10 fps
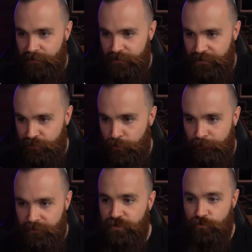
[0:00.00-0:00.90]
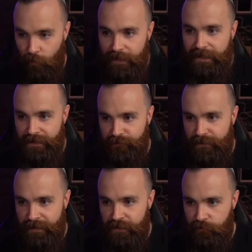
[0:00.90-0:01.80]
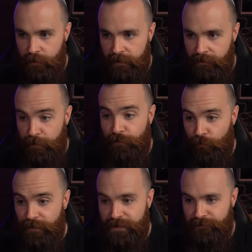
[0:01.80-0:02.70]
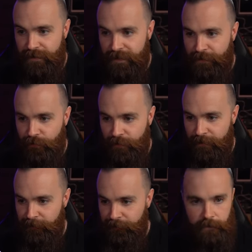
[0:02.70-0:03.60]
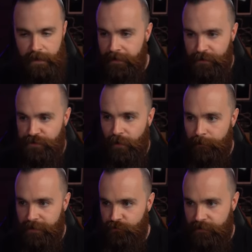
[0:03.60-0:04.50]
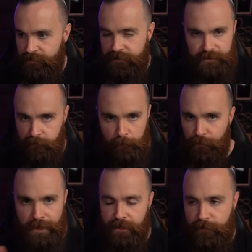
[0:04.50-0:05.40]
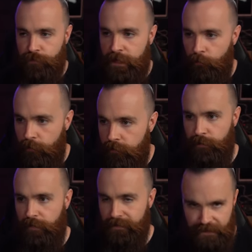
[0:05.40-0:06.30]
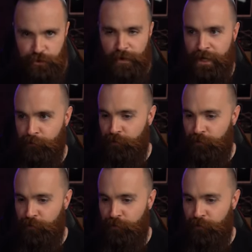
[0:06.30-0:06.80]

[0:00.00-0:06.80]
So let's assume twenty is V LAN twenty and thirty is V LAN thirty. And here's their I P addresses. It's a completely different network. And let's create it real